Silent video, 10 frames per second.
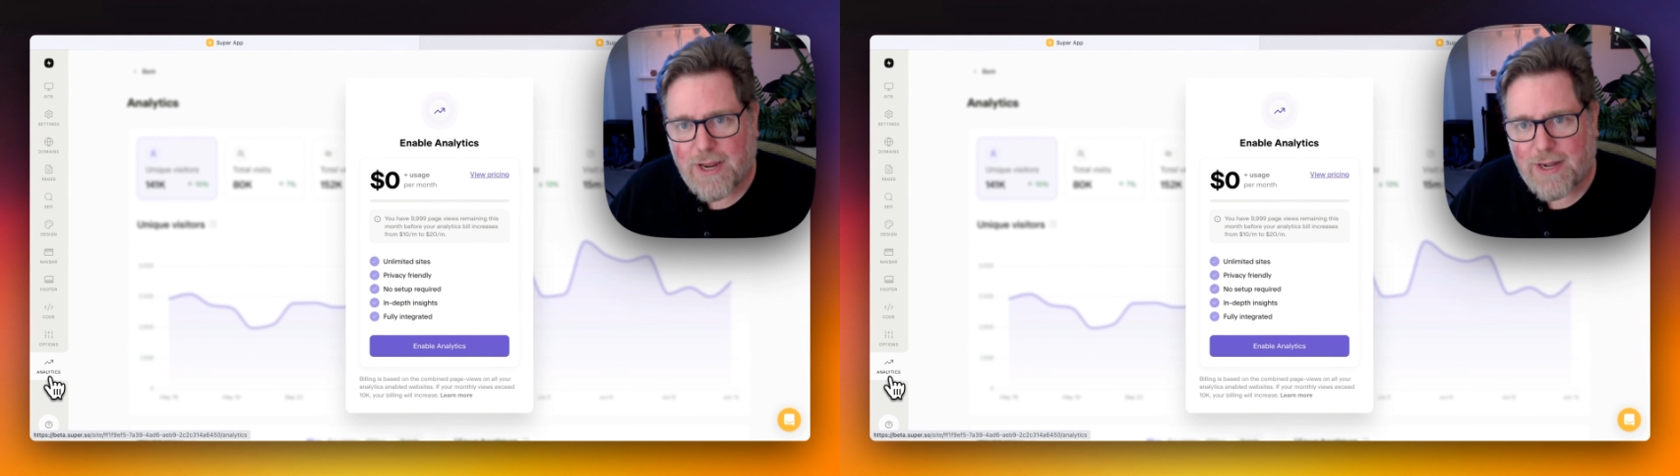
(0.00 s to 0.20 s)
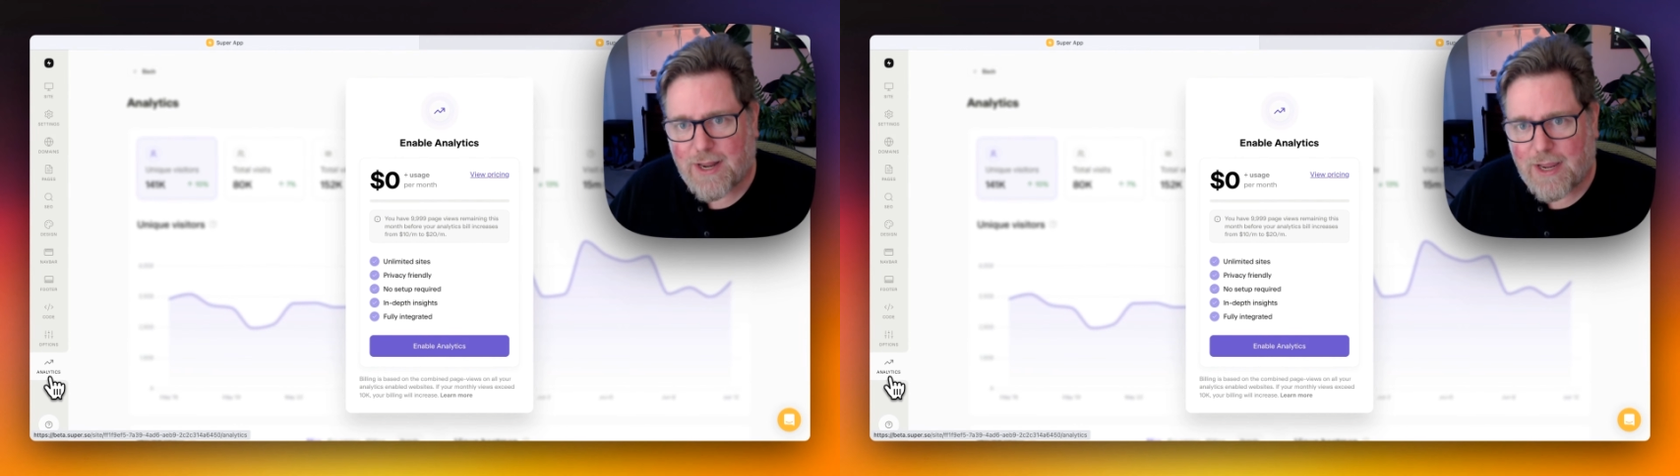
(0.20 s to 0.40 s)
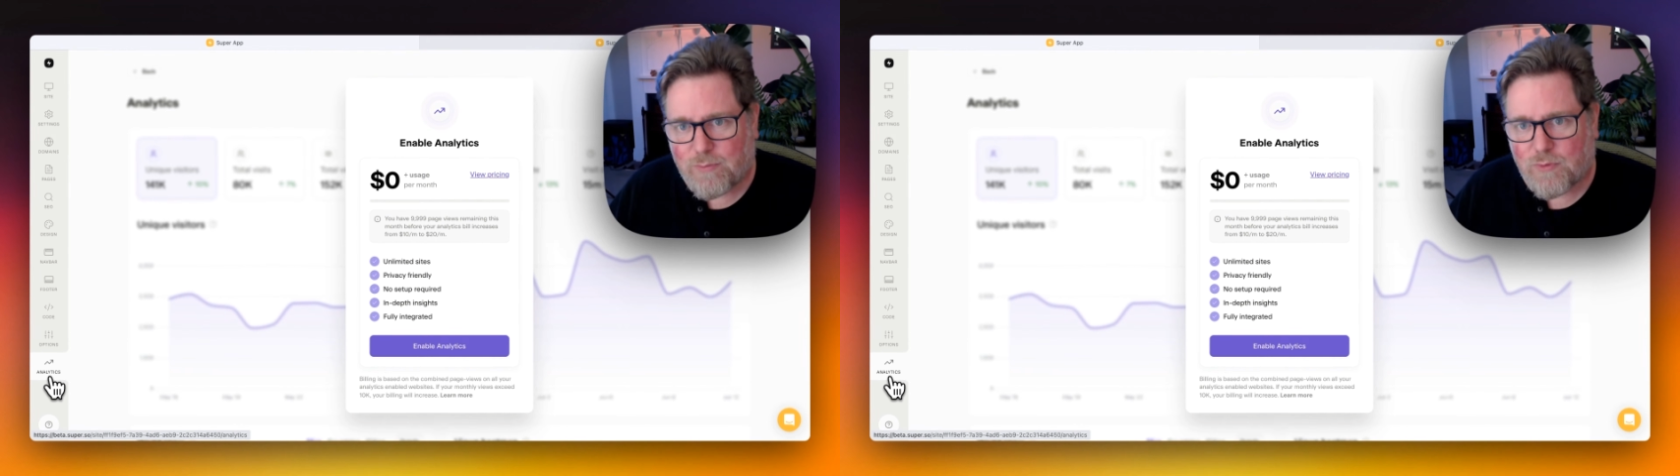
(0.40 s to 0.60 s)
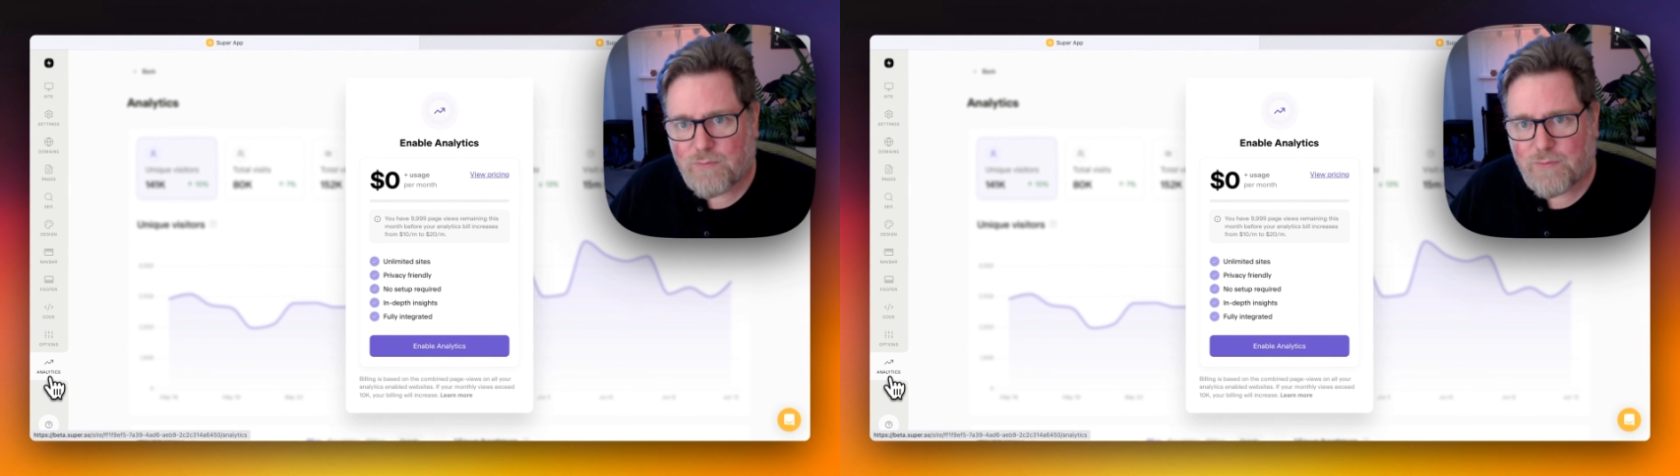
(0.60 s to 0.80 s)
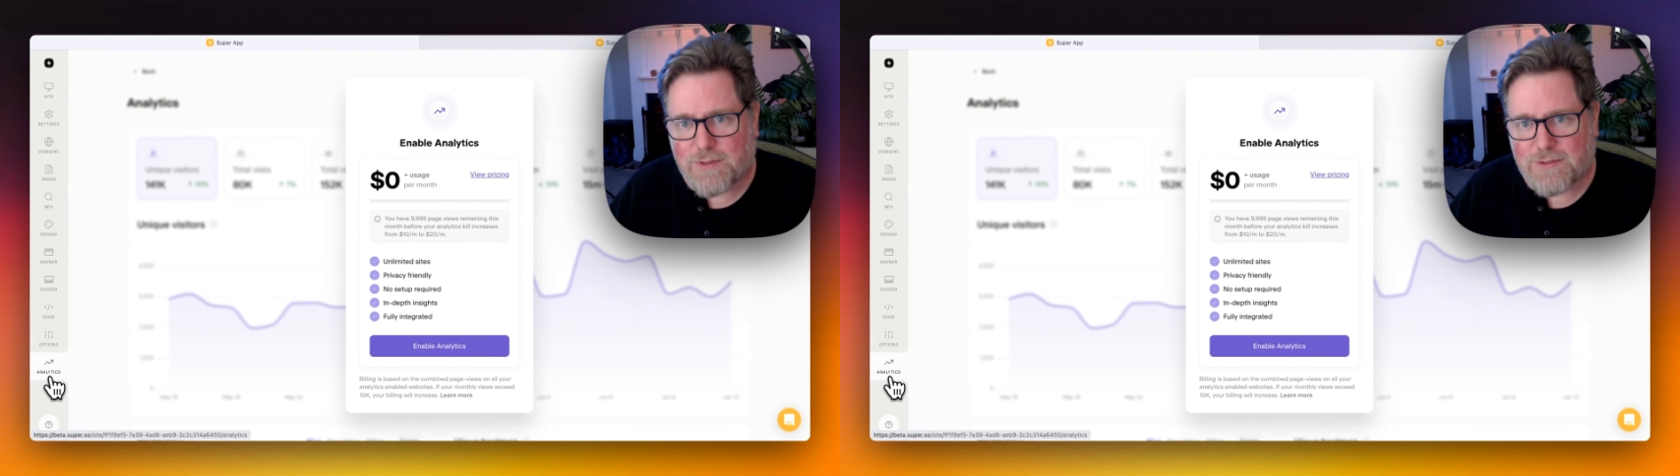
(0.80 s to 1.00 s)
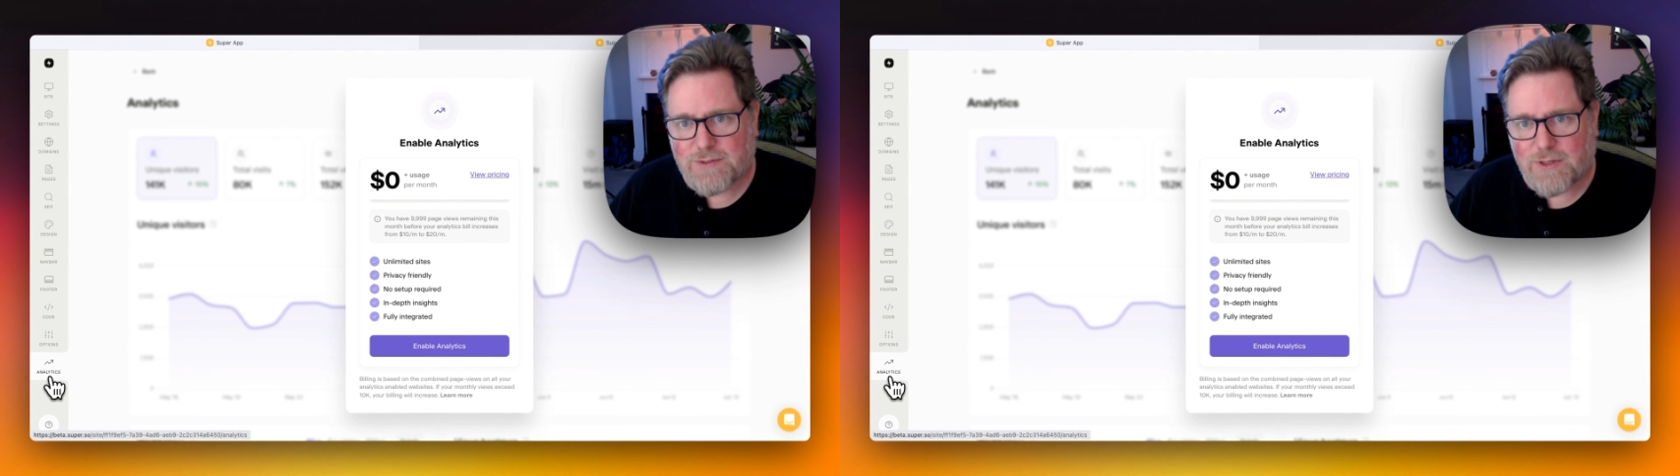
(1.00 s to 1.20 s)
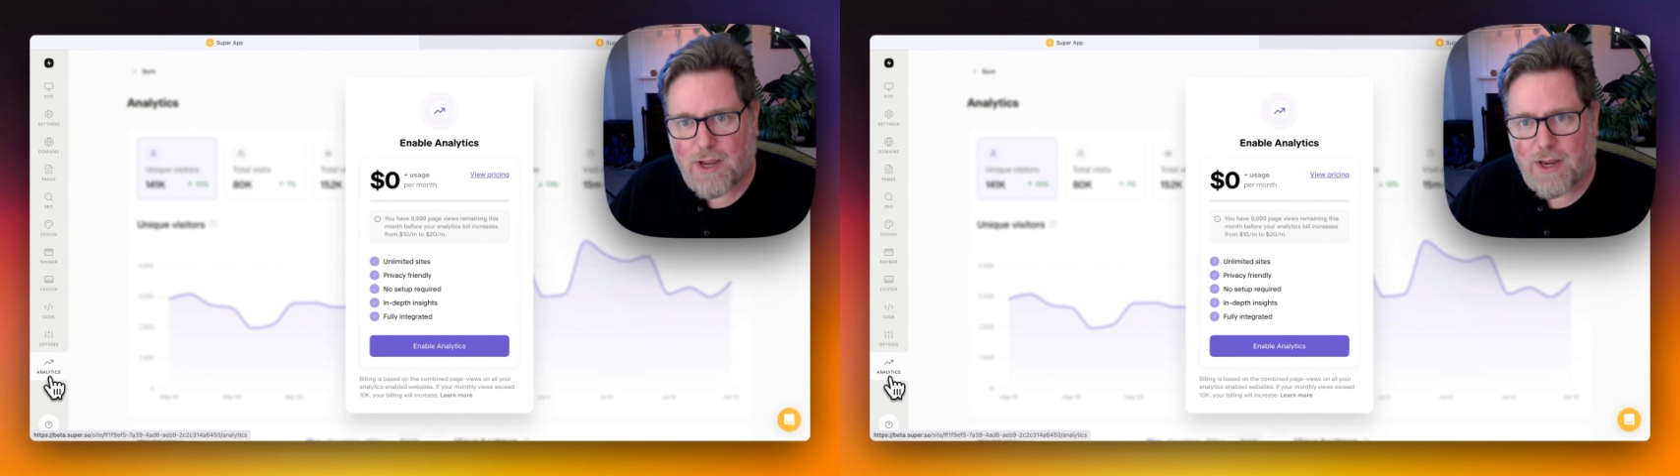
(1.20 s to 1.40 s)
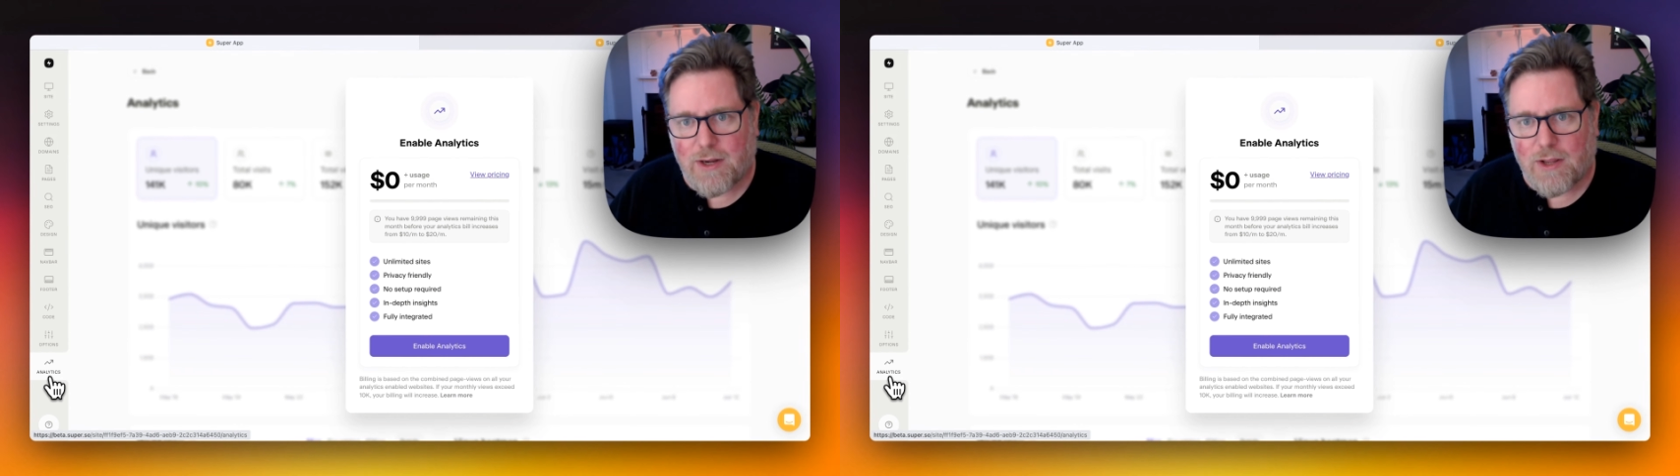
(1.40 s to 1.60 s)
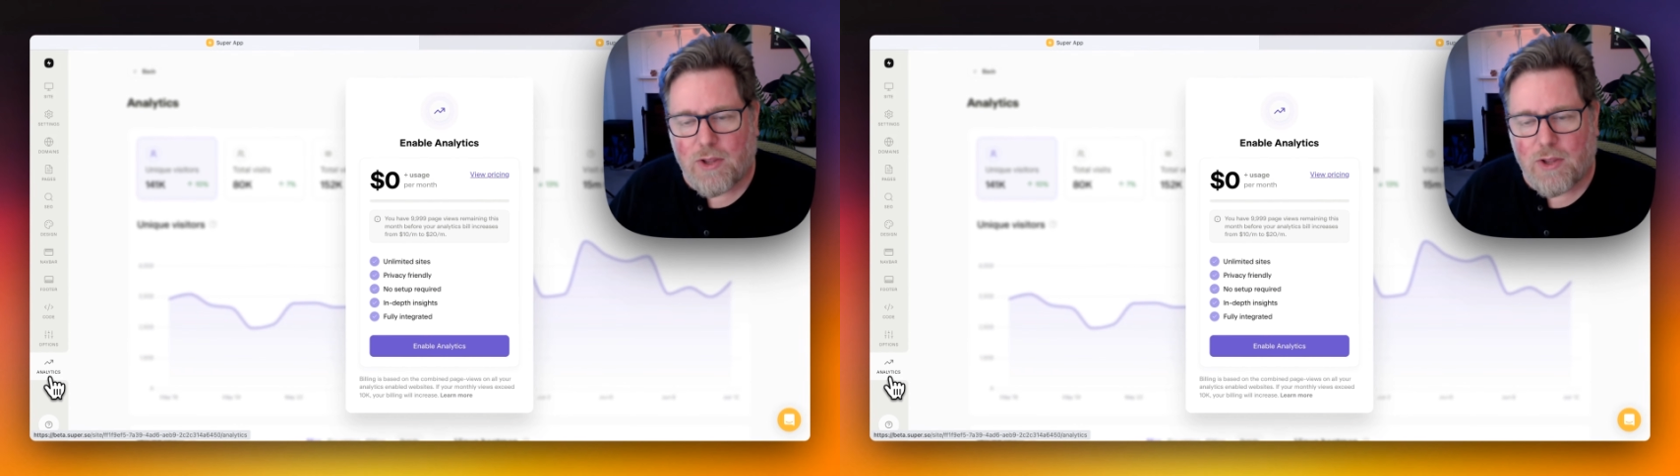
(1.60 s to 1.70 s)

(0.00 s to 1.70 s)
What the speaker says: enabled for this site,